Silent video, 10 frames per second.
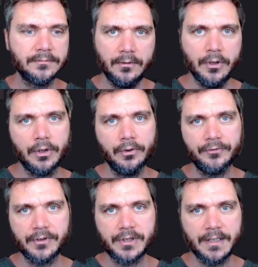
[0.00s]
You can
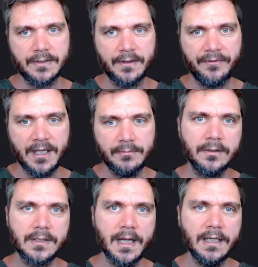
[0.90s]
also change the theme
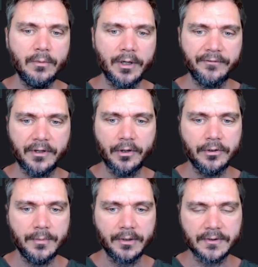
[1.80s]
to any one of the
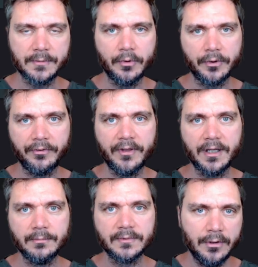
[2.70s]
CodeMirror supported
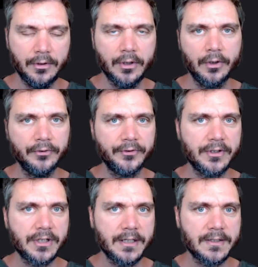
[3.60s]
themes. You can also
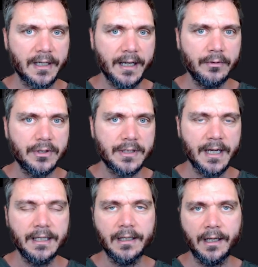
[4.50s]
change the language to
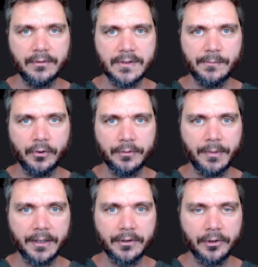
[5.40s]
any language supported
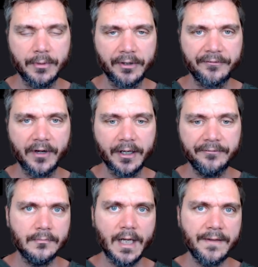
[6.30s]
by CodeMirror
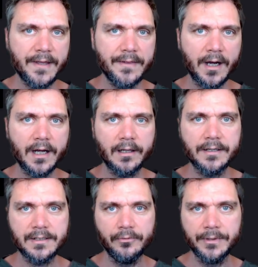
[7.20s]
5, and then the
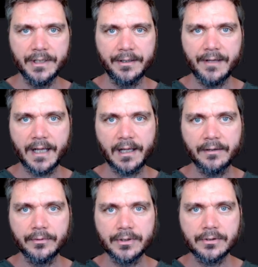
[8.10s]
highlighting will be done in that
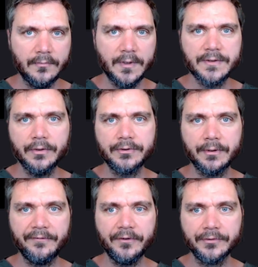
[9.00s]
language. There's
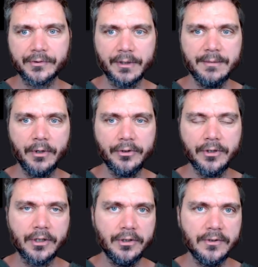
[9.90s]
also a full screen mode
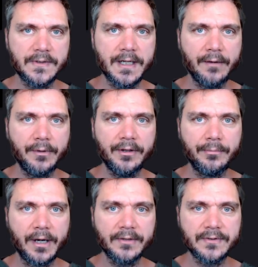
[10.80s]
you can use to get rid of the
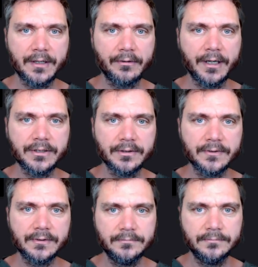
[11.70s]
browser decorations.